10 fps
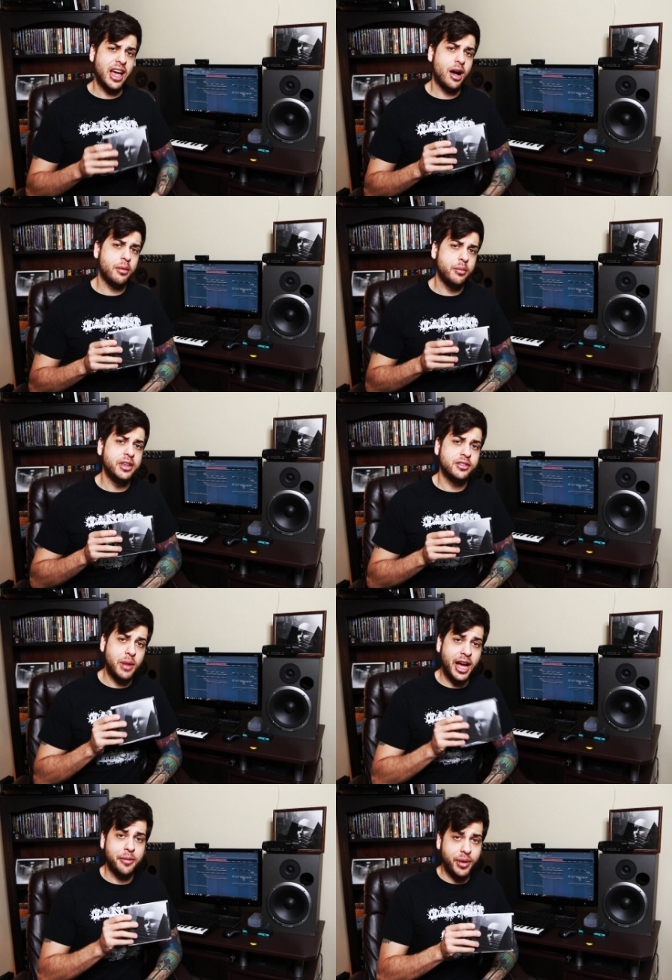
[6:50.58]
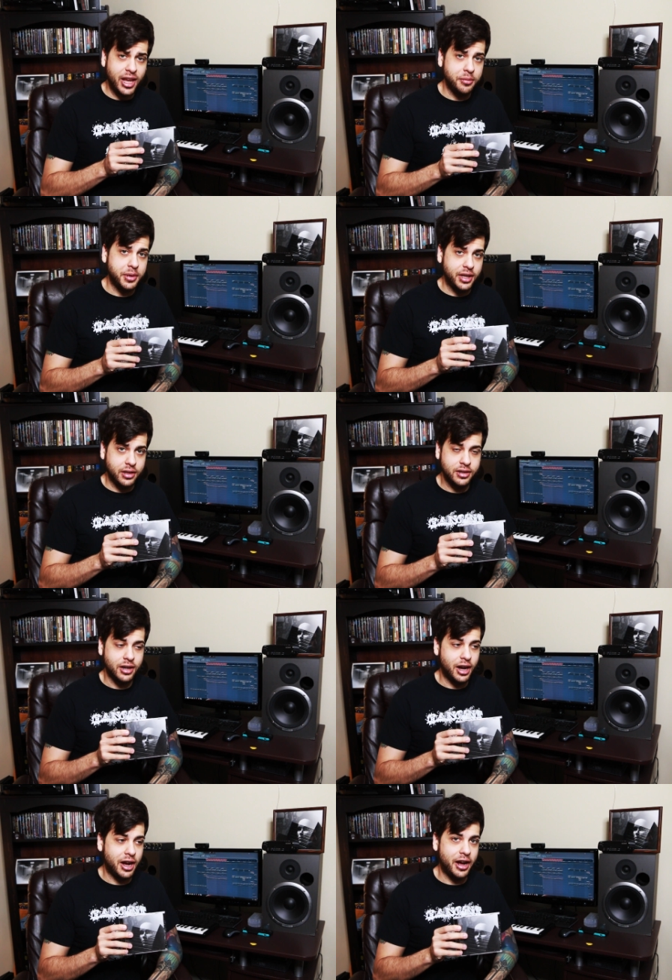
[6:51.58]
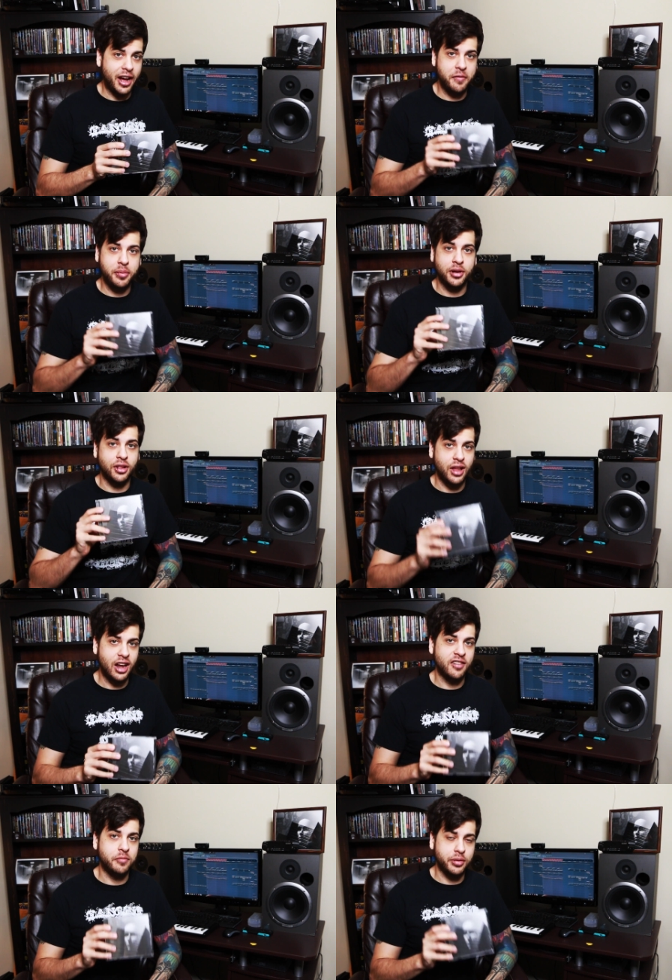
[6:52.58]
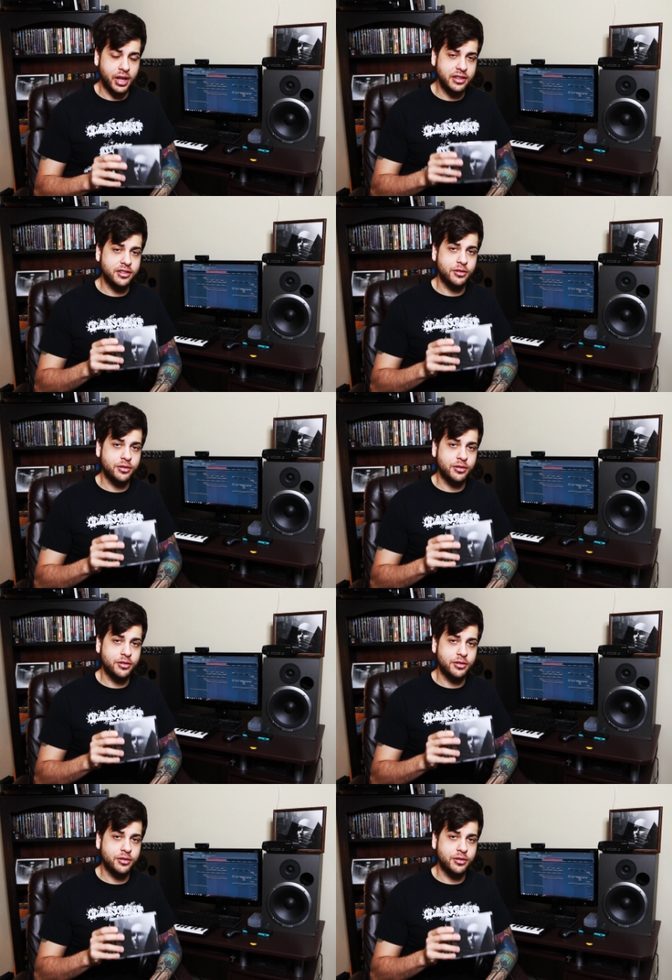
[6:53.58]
album is my baby. I've put a lot of blood,